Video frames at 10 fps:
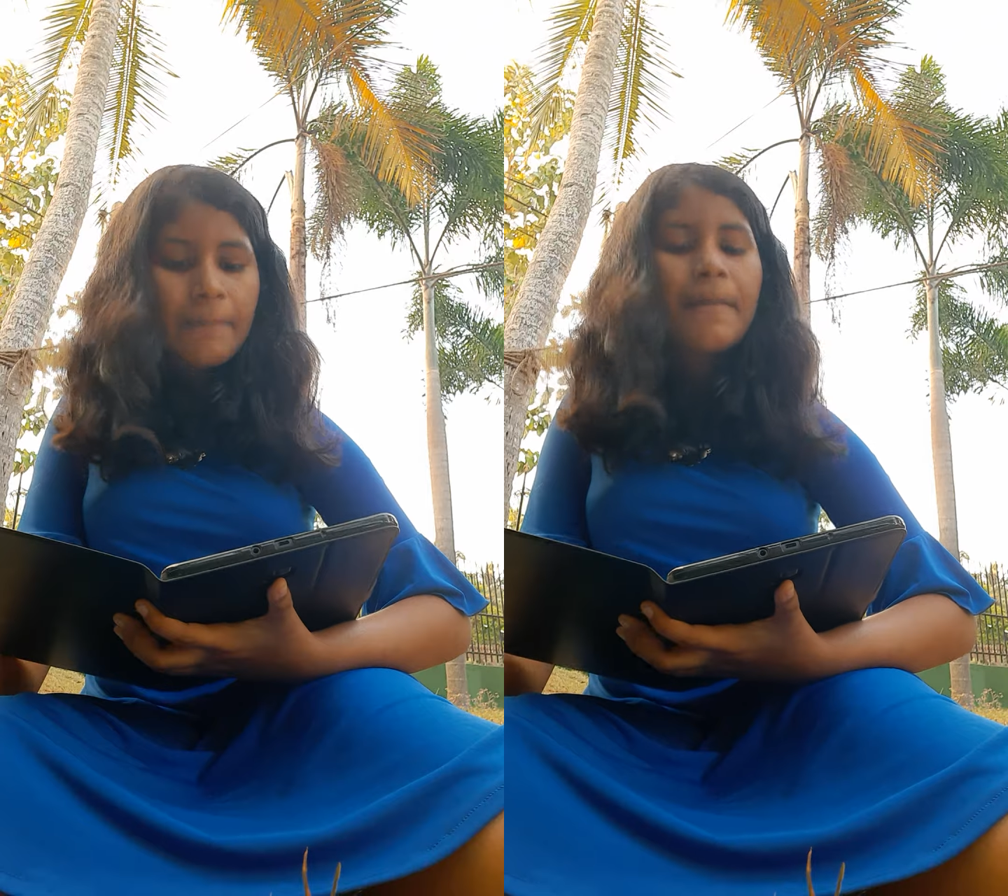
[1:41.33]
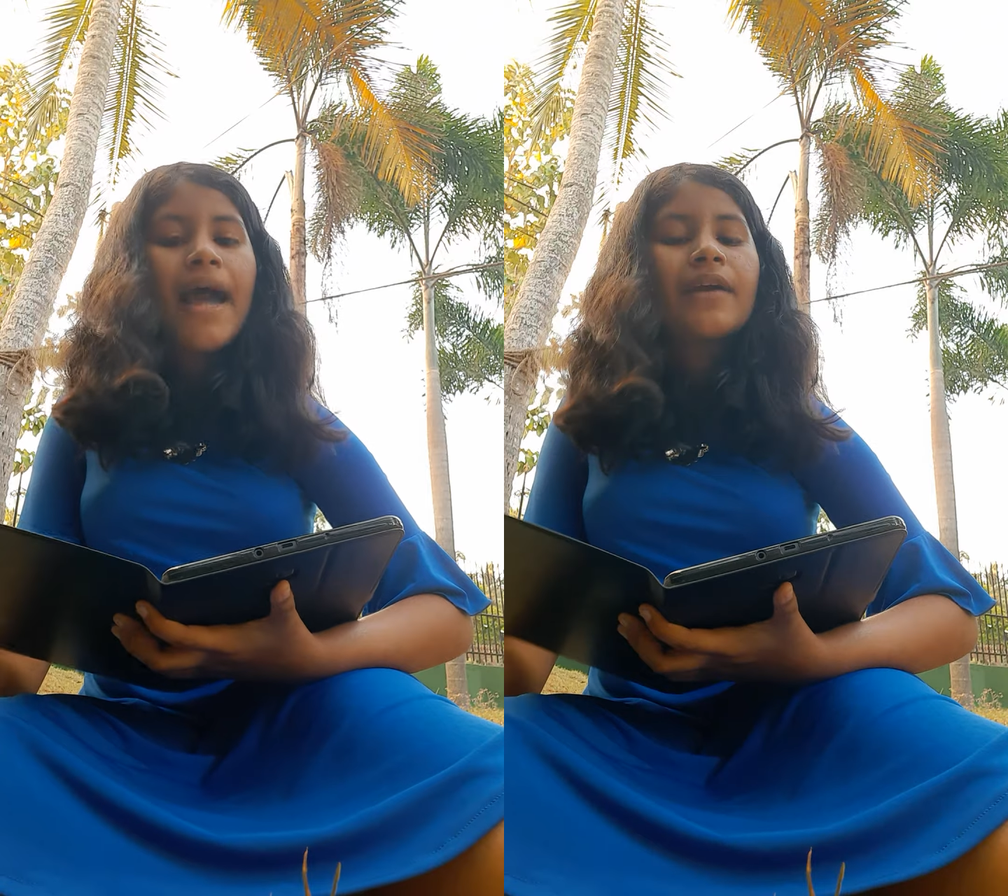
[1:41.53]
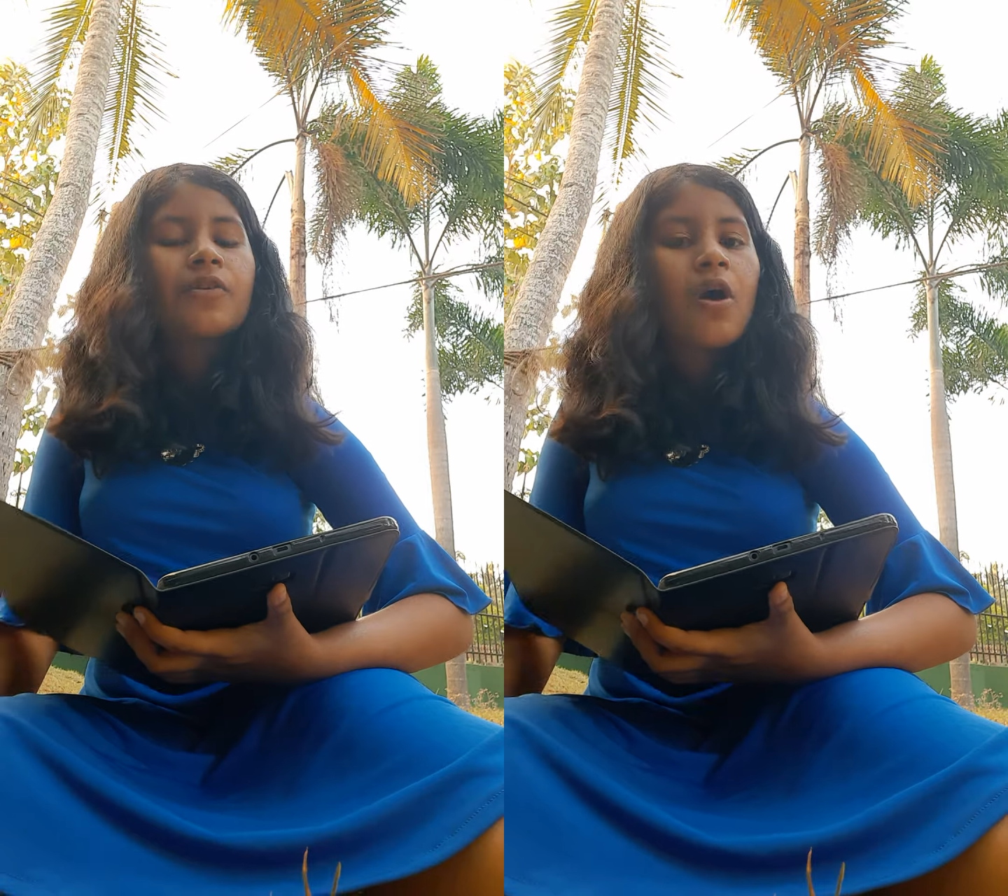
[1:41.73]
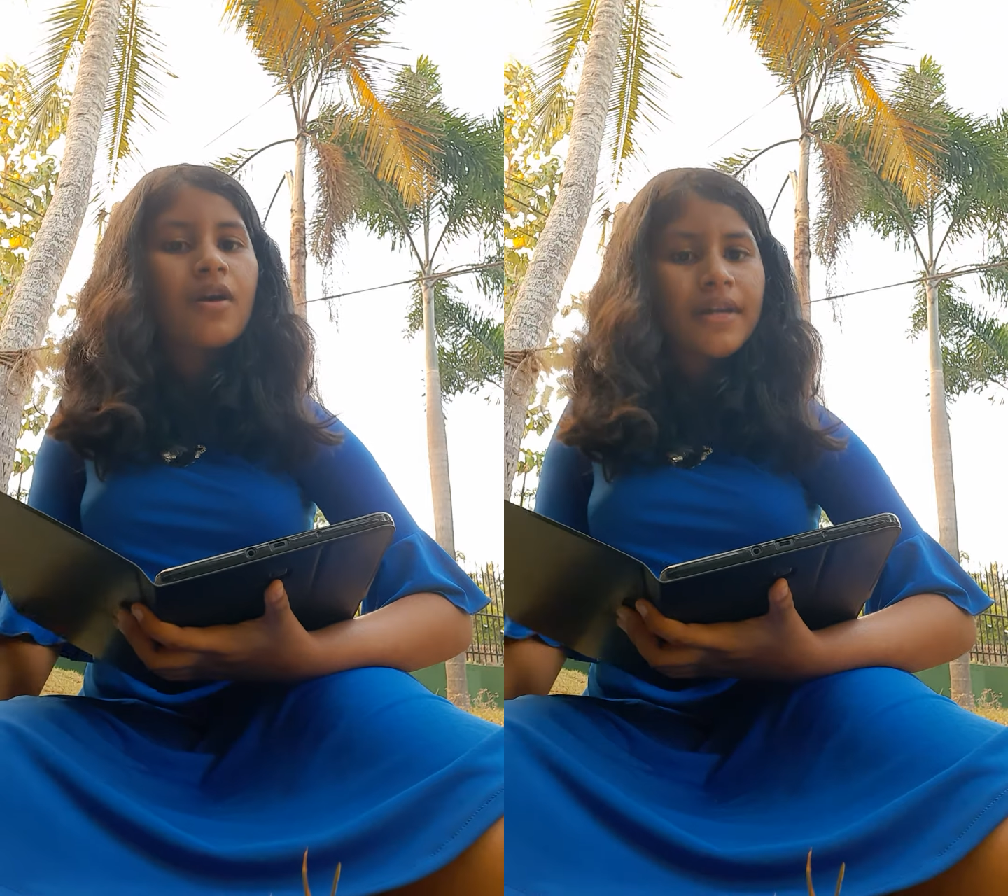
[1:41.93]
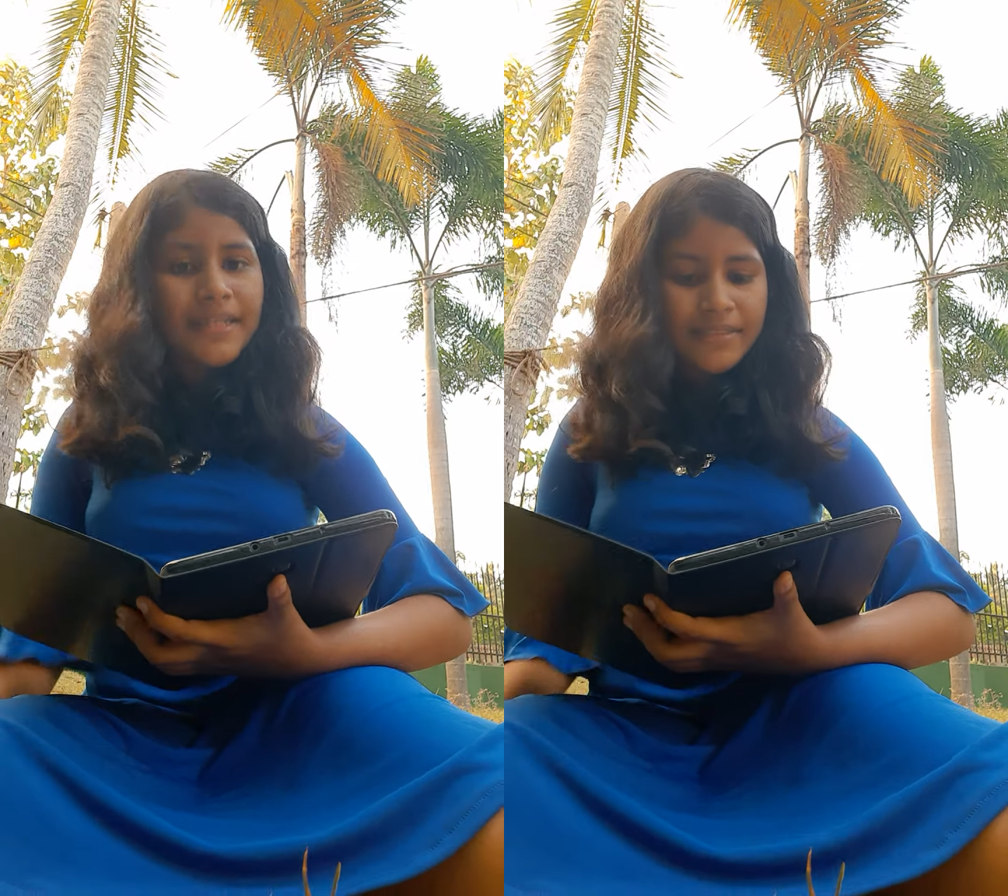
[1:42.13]

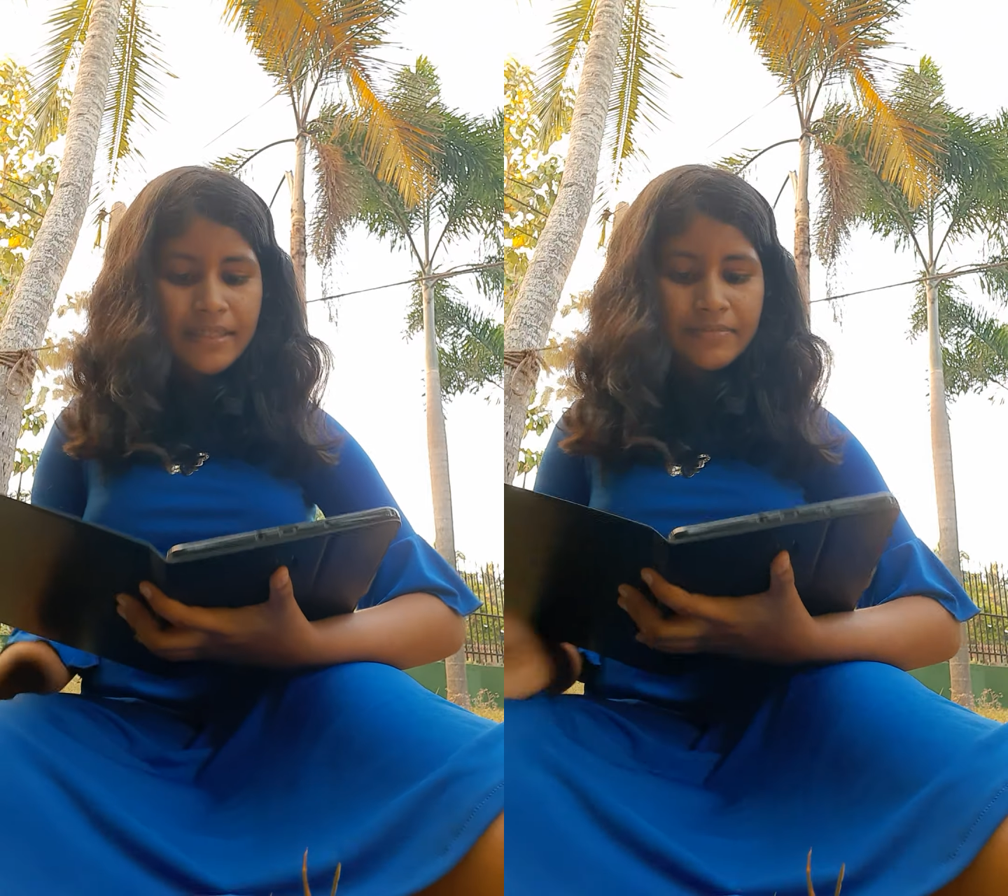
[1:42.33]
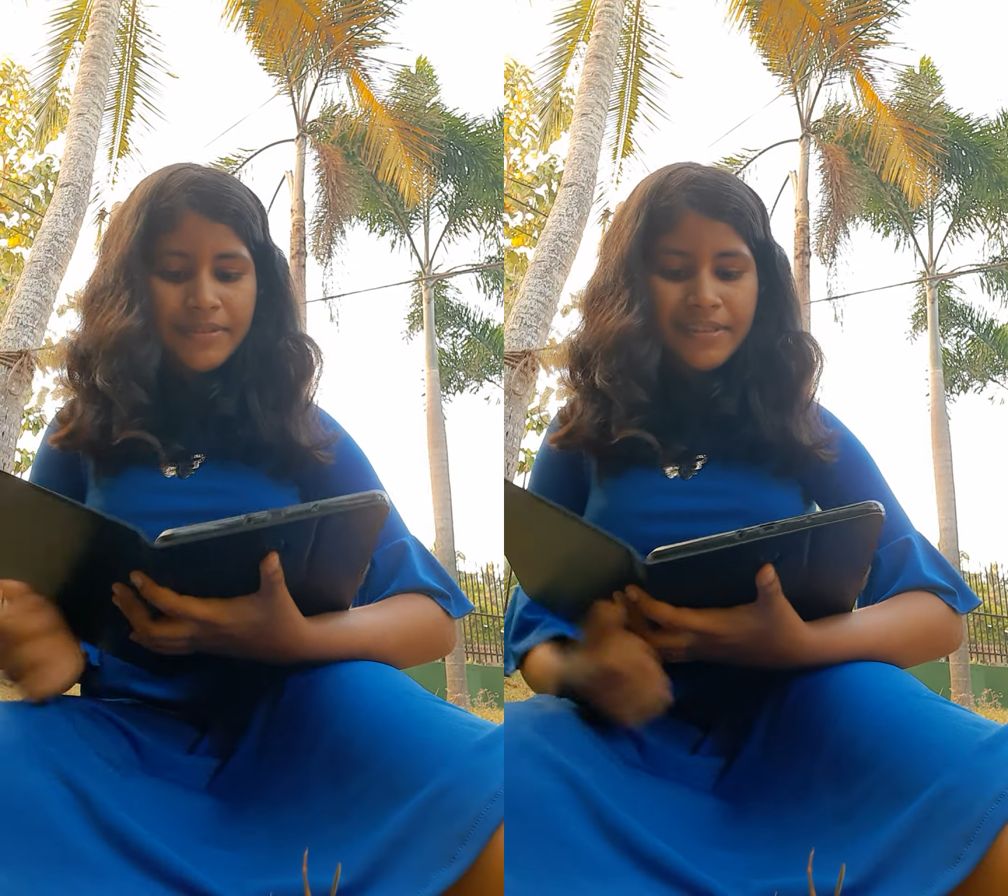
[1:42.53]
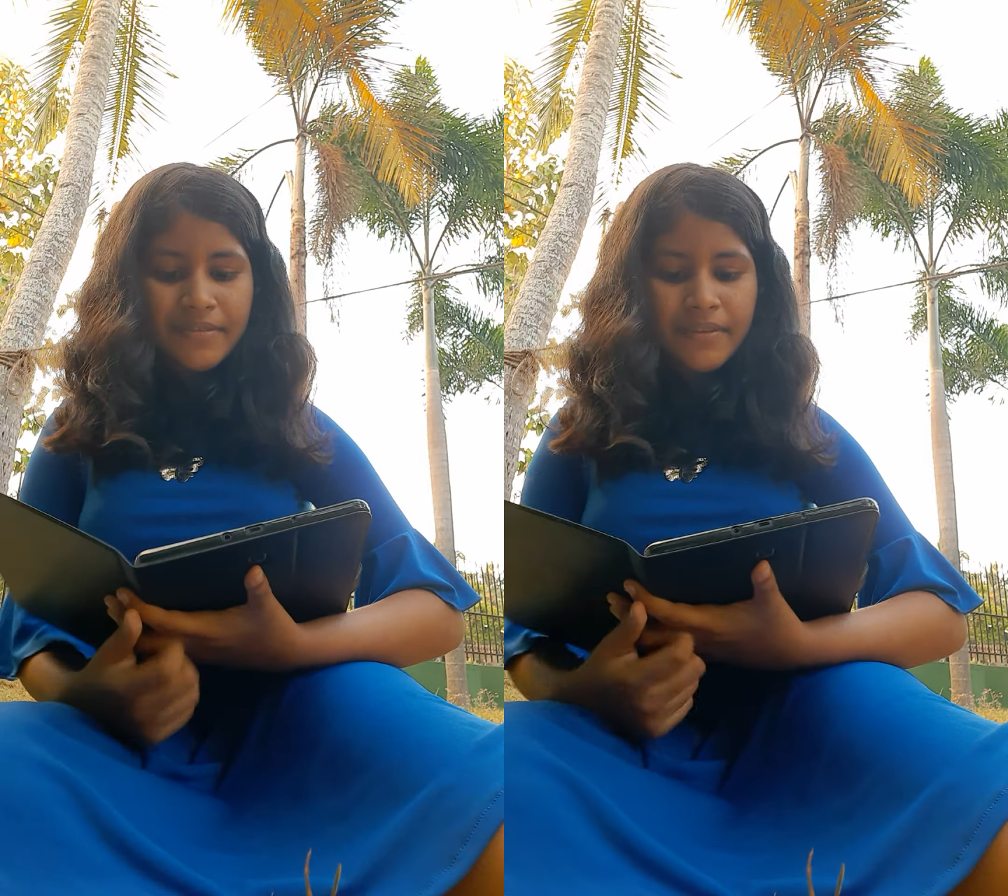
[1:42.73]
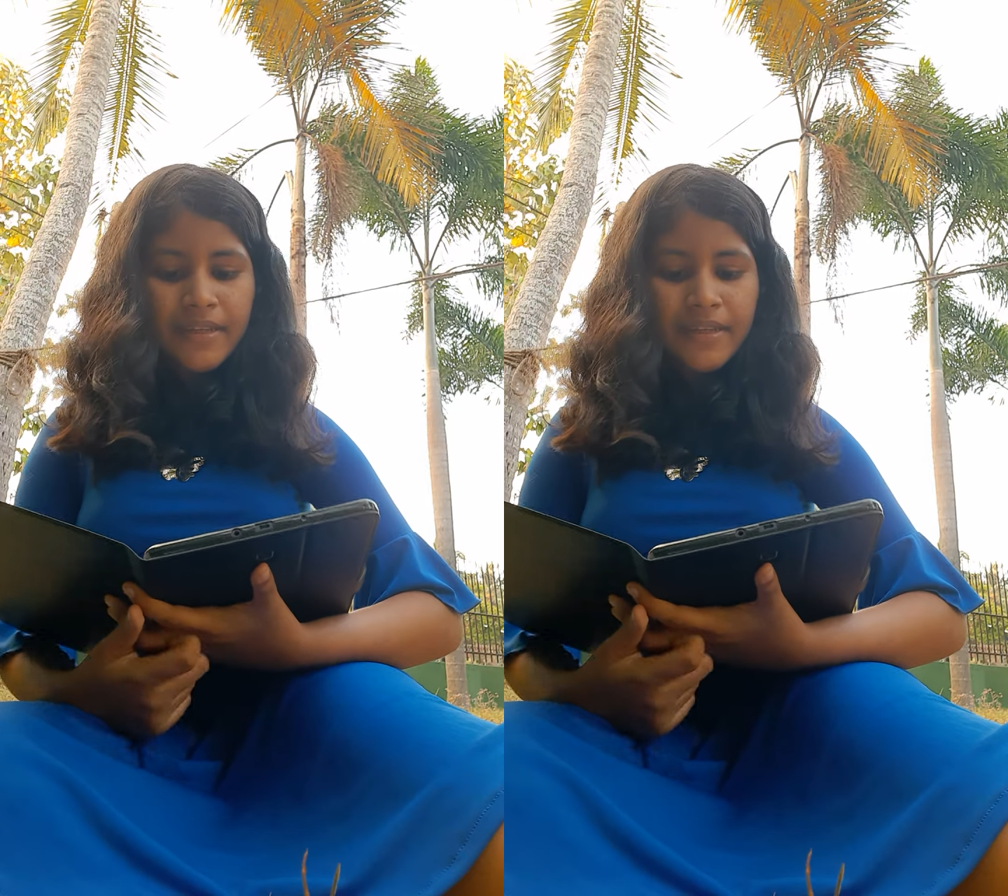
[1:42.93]
microorganisms.